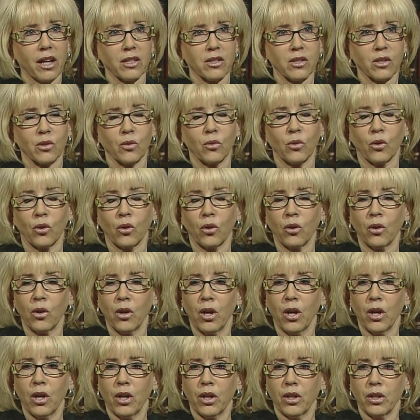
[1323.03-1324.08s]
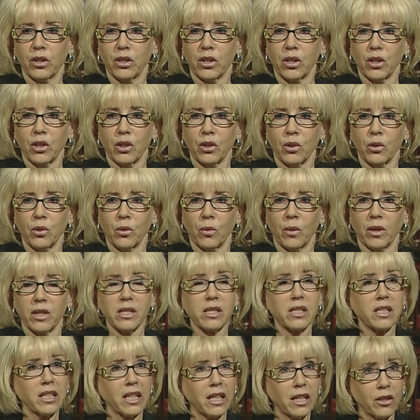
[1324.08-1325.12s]
High School to
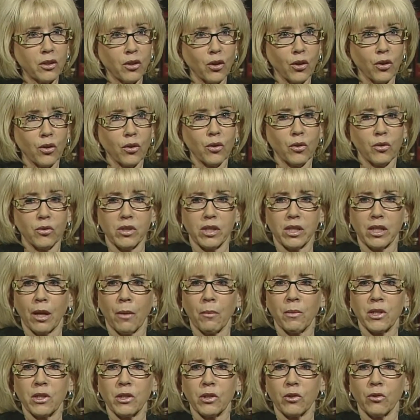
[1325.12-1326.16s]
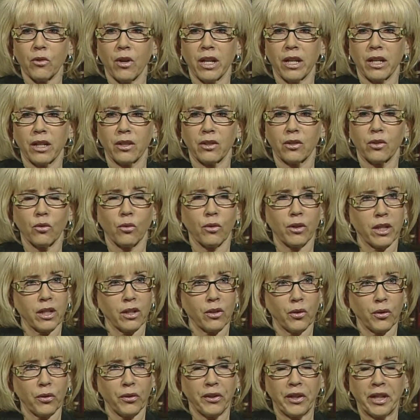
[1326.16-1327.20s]
a senior who's demonstrated
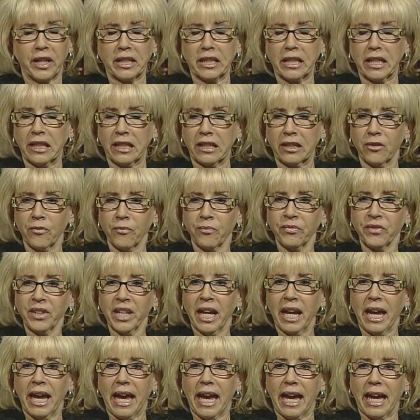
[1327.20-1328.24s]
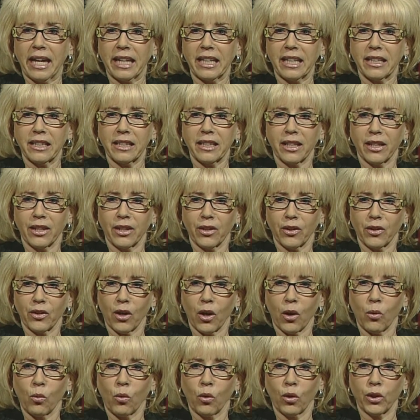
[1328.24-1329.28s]
critical thinking. And in the
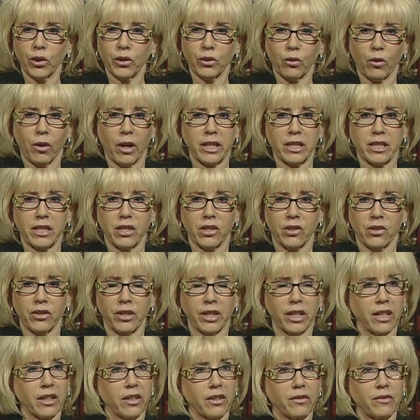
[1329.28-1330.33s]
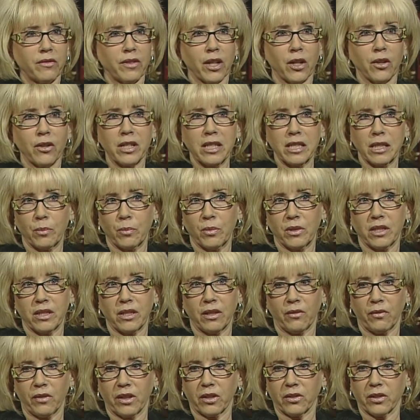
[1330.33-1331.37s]
award criteria, it very
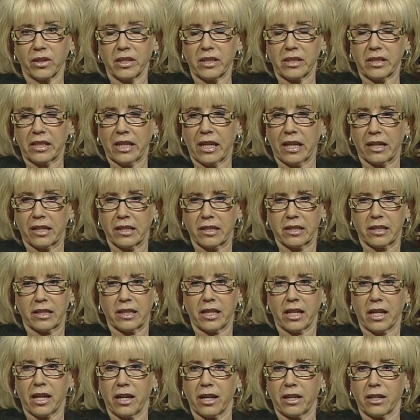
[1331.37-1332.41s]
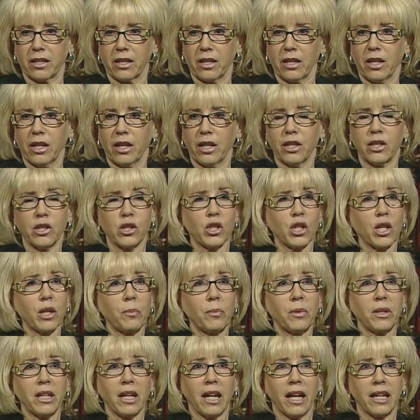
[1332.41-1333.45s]
specifically says that
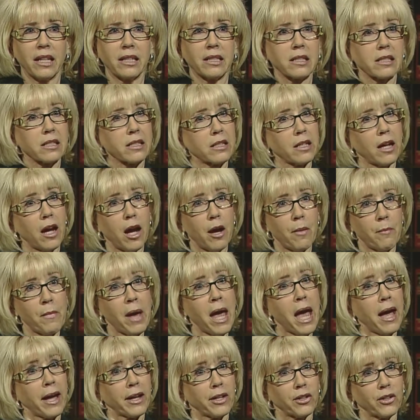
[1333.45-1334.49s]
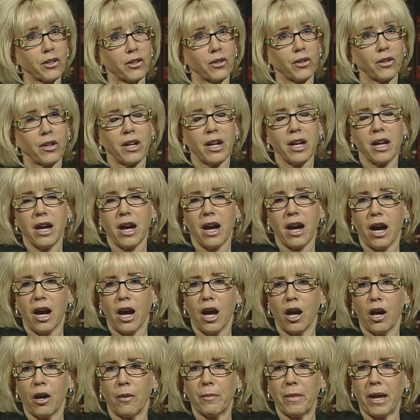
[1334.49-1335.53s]
GPA does not matter
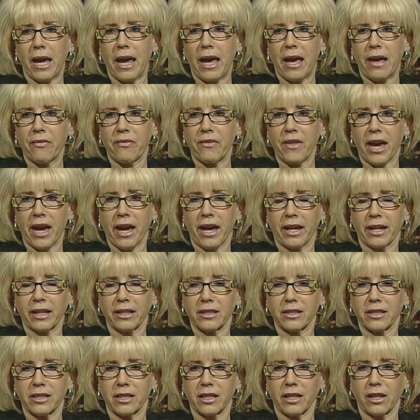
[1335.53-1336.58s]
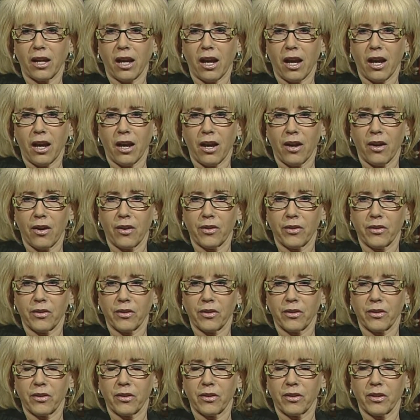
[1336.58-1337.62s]
um, and that uh,
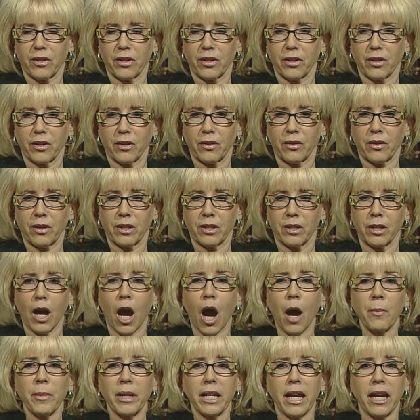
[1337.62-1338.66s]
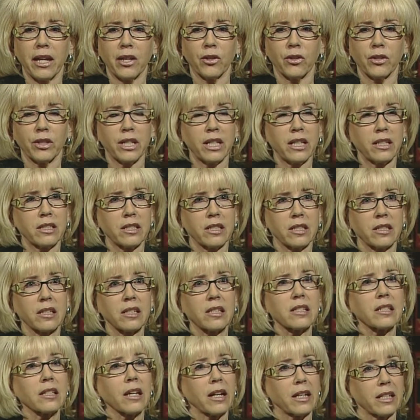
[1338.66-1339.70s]
the nominator needs
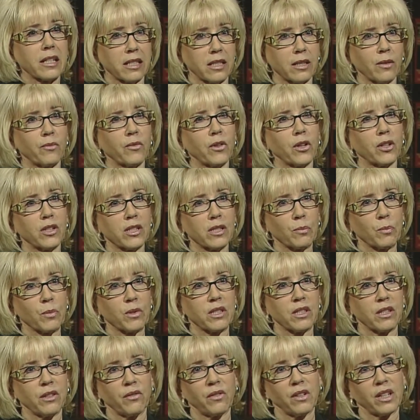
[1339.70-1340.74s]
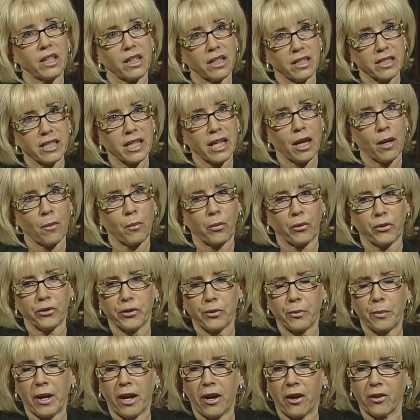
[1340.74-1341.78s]
to cite some very specific
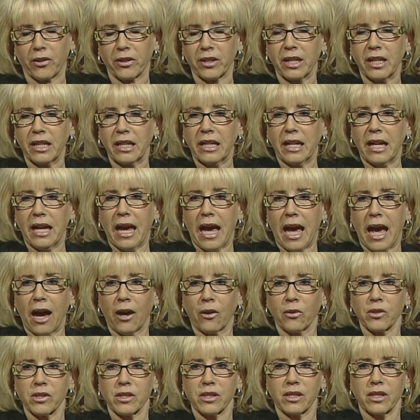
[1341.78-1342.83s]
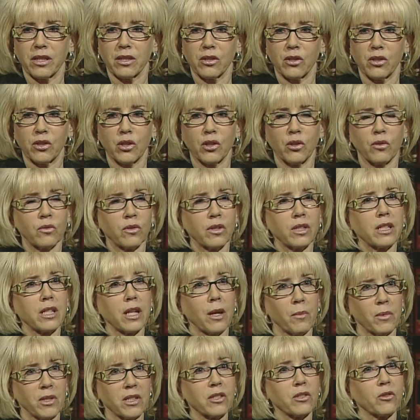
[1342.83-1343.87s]
examples about how has this student
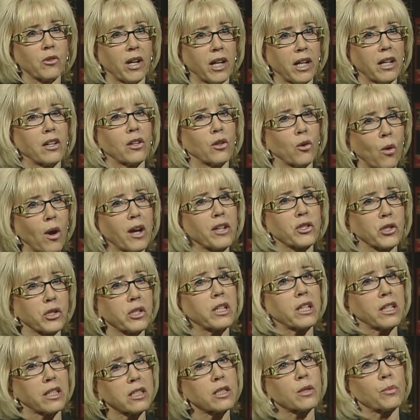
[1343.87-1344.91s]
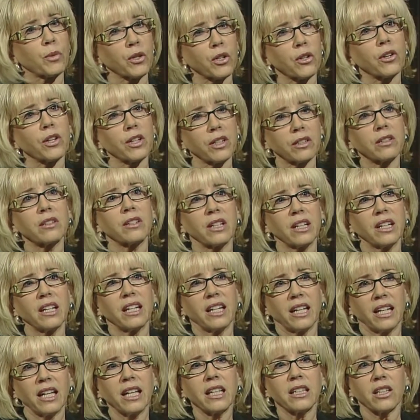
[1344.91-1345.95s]
demonstrated a questioning spirit
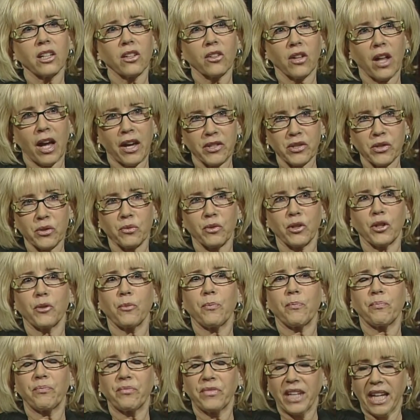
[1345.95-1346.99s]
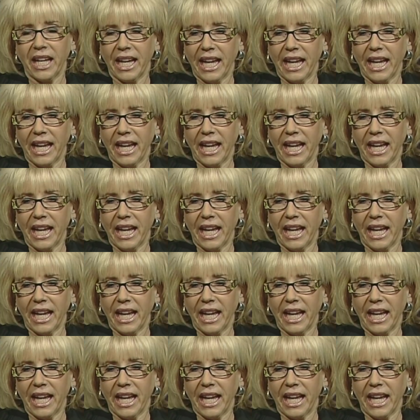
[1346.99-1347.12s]
in the classroom.